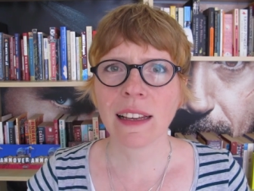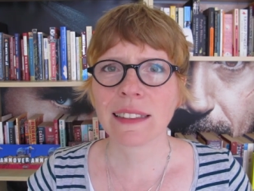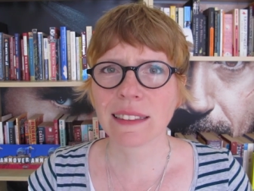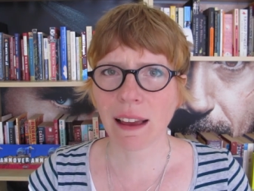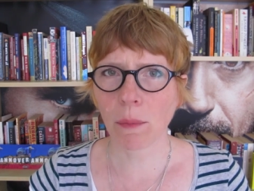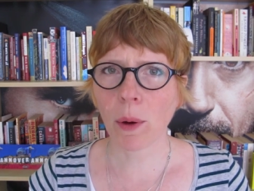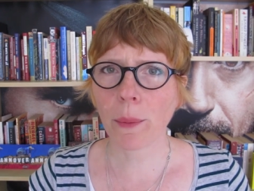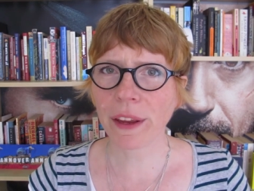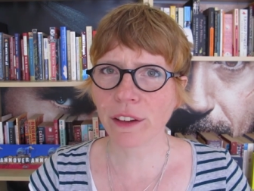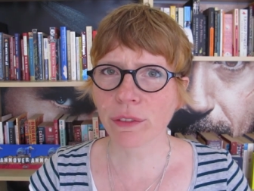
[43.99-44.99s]

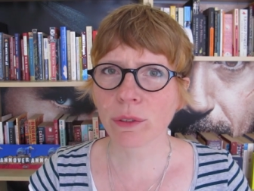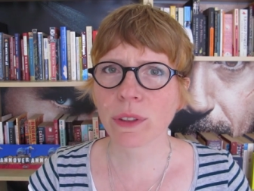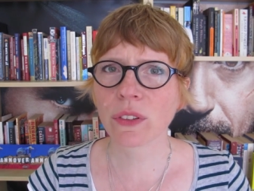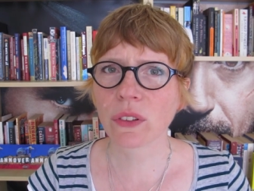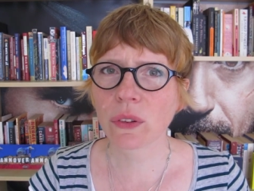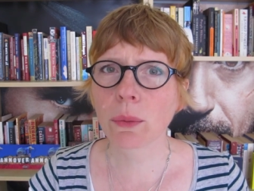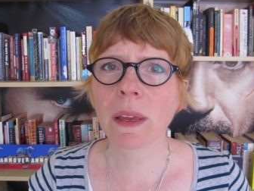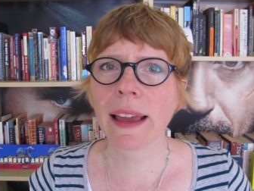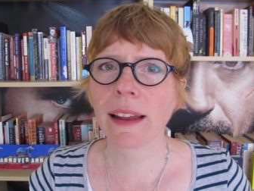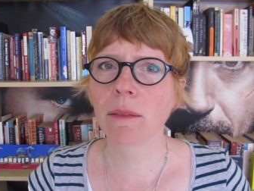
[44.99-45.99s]
somehow influences
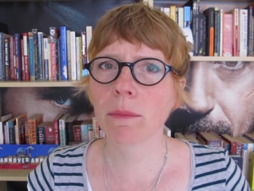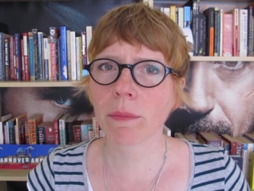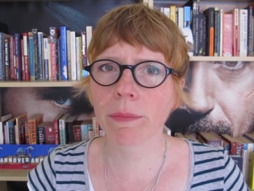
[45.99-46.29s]
me and